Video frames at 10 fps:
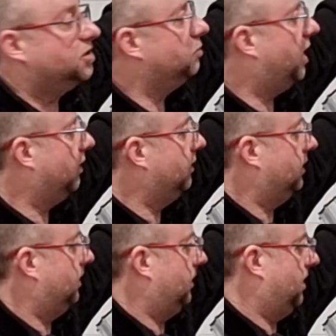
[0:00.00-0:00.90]
as well.
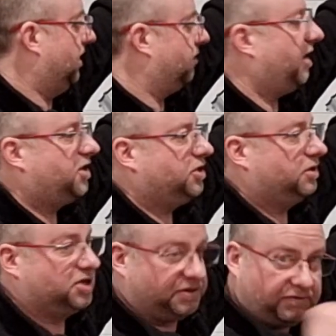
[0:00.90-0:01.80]
the direction
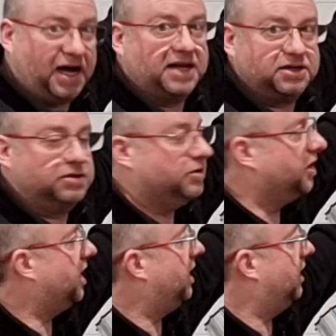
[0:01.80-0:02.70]
because you've added another
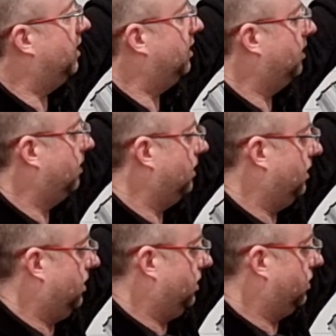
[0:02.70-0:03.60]
gear.
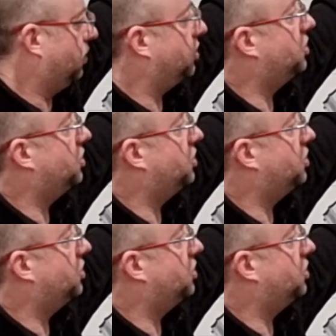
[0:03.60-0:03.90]
Just